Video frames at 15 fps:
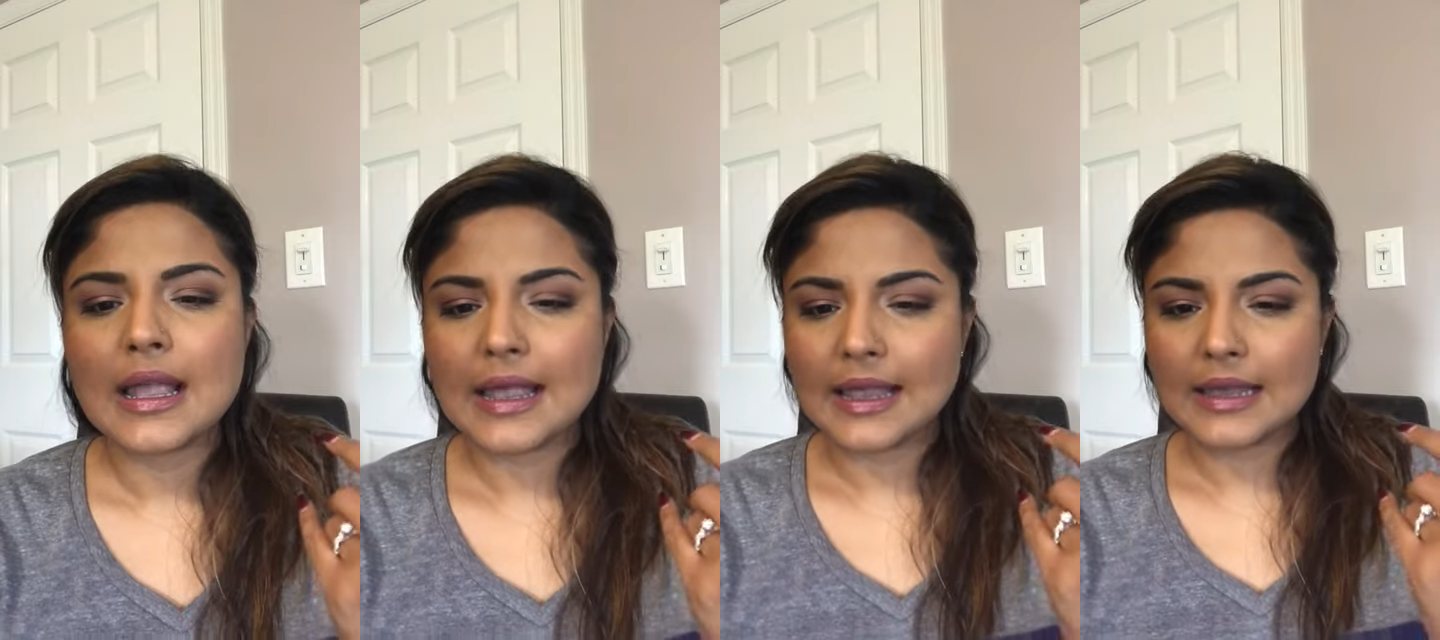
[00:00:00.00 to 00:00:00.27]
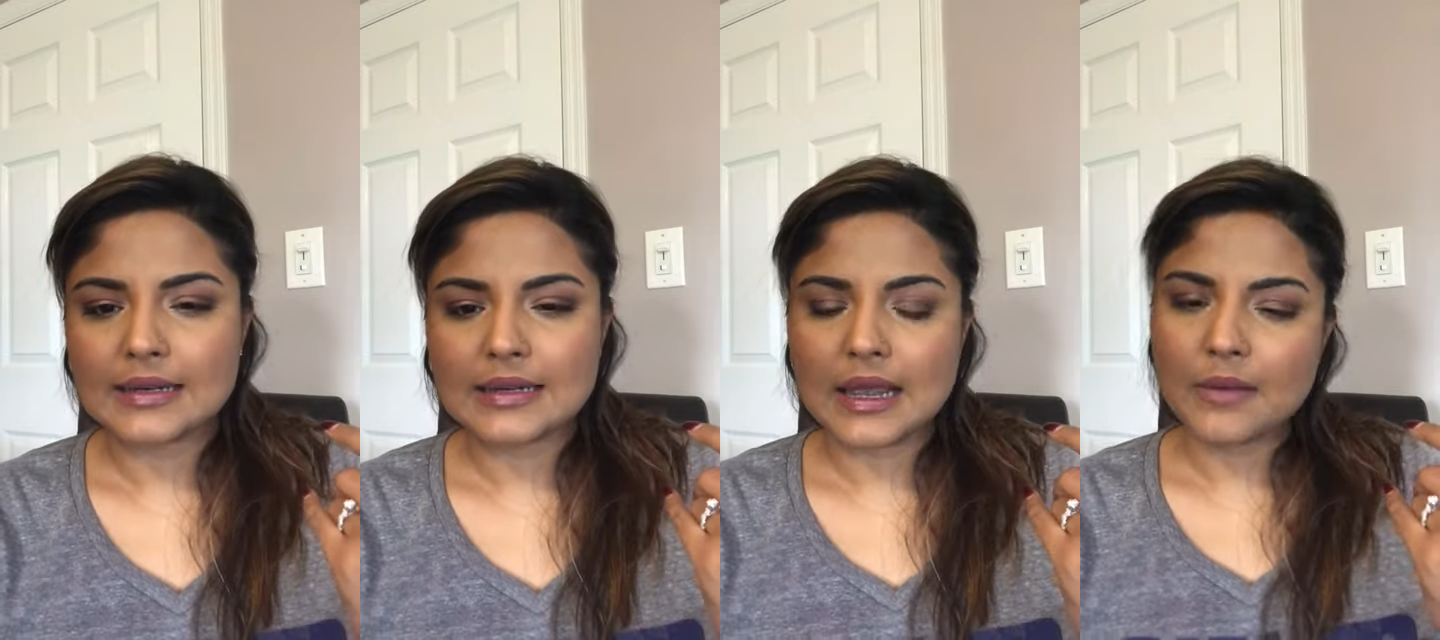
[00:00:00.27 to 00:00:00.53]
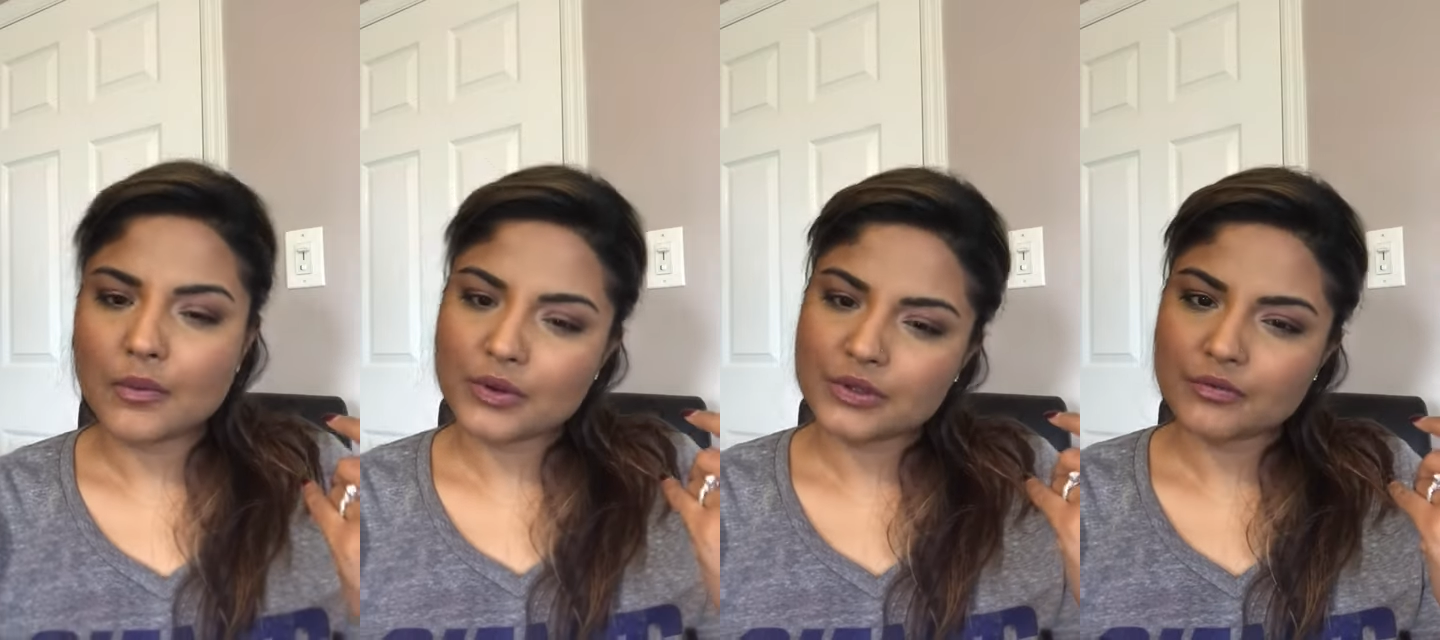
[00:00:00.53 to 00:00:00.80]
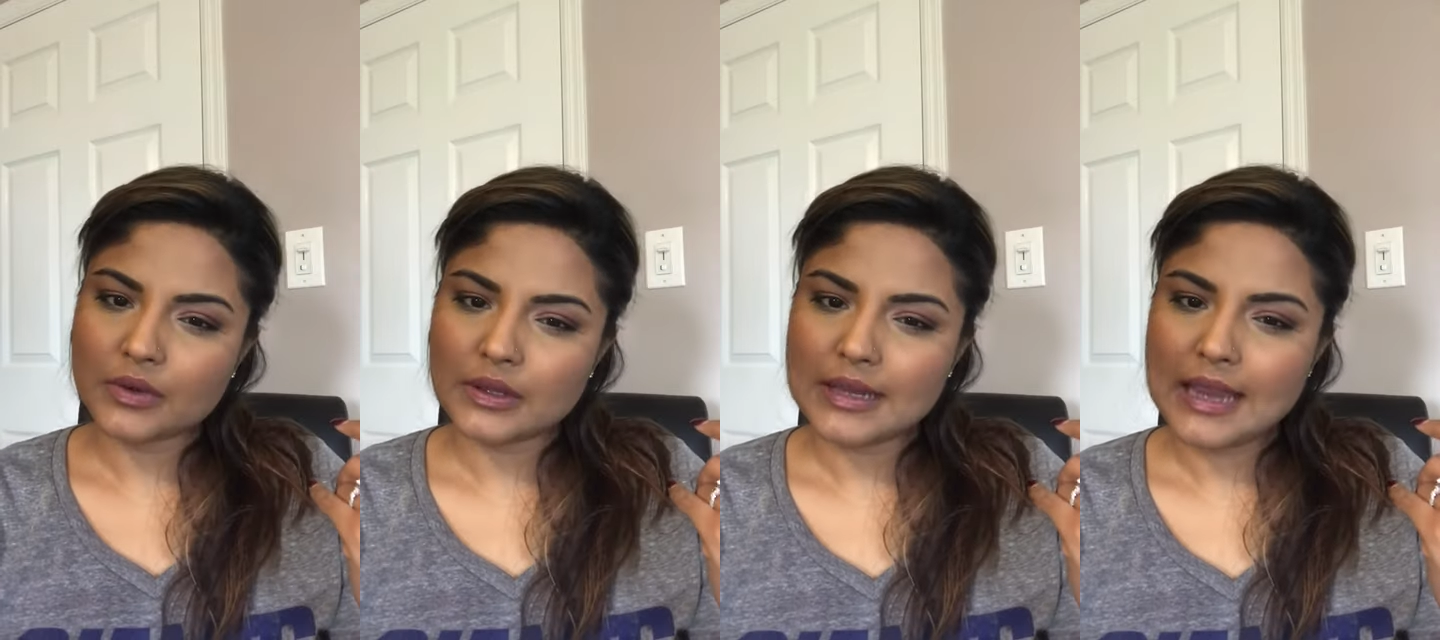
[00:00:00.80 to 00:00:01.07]
and I
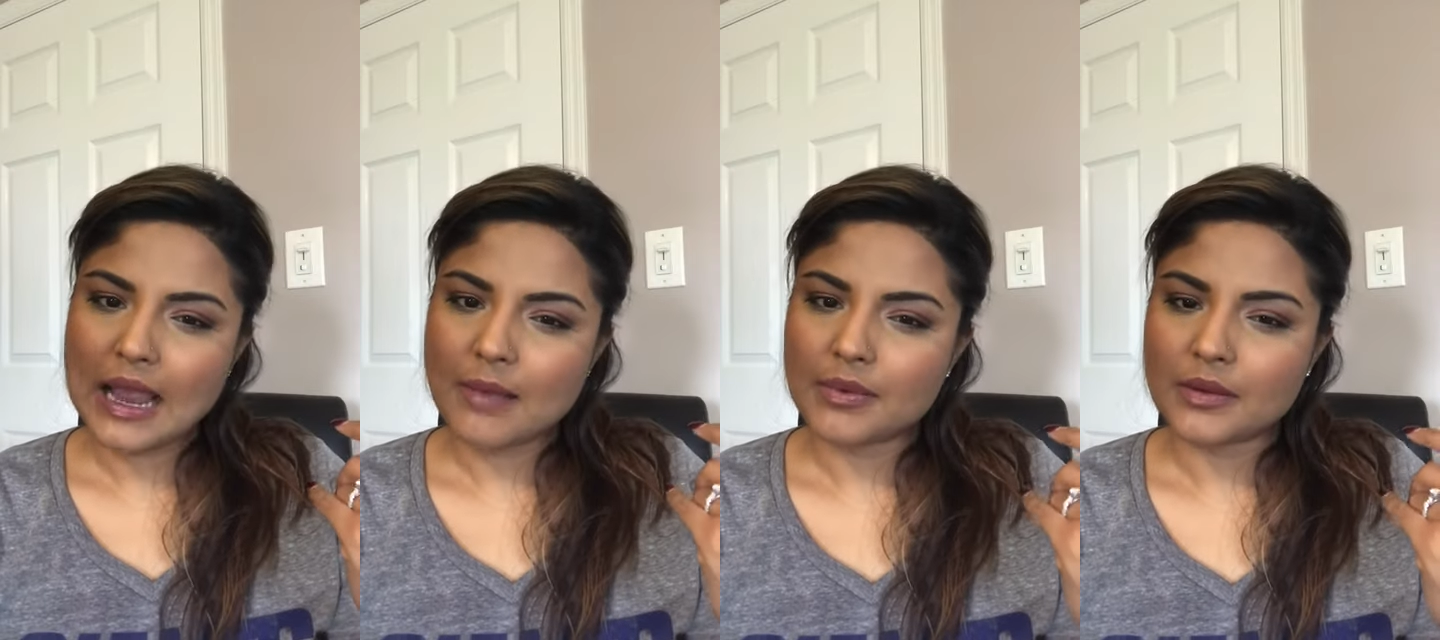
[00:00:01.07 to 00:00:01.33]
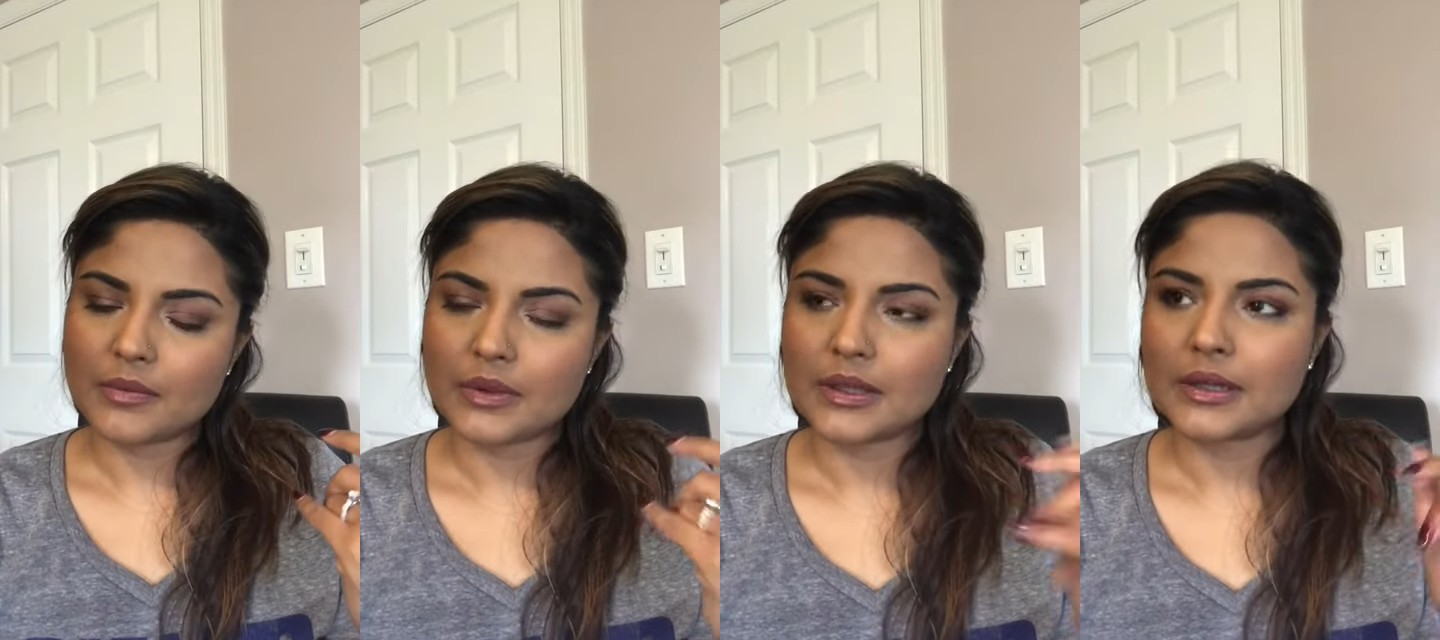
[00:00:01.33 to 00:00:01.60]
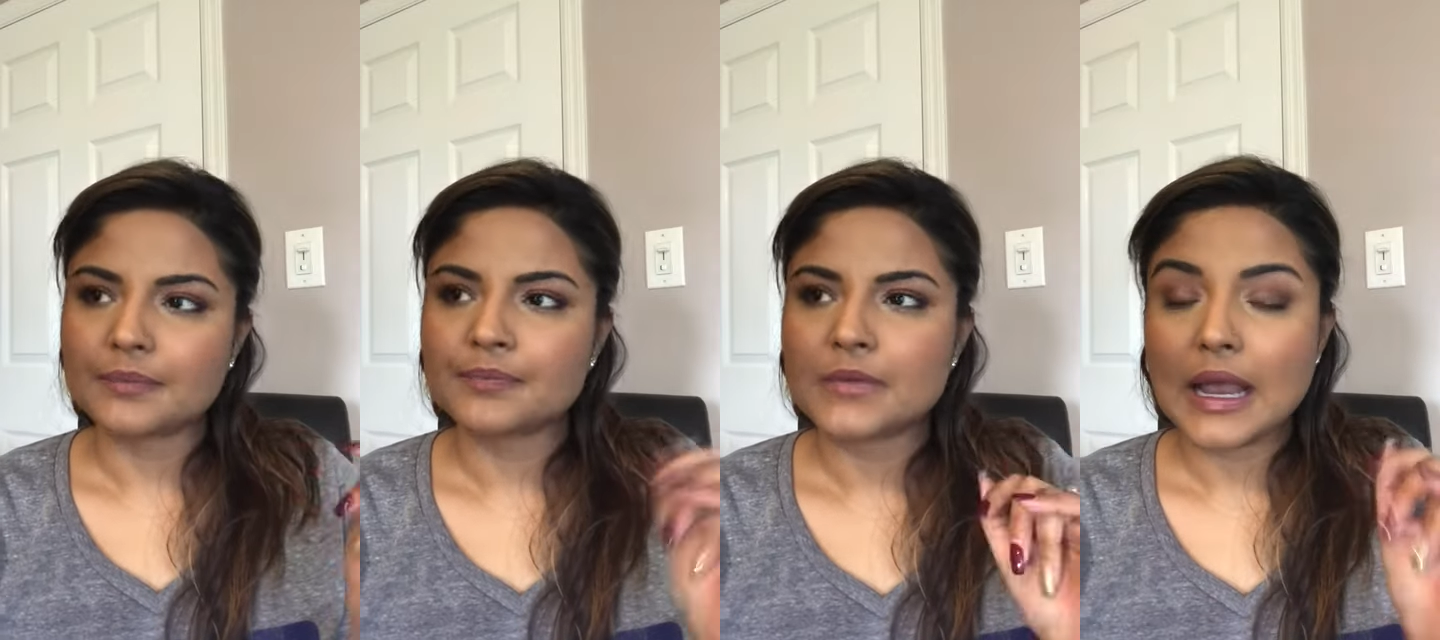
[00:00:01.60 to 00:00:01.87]
wasn't really happy with it.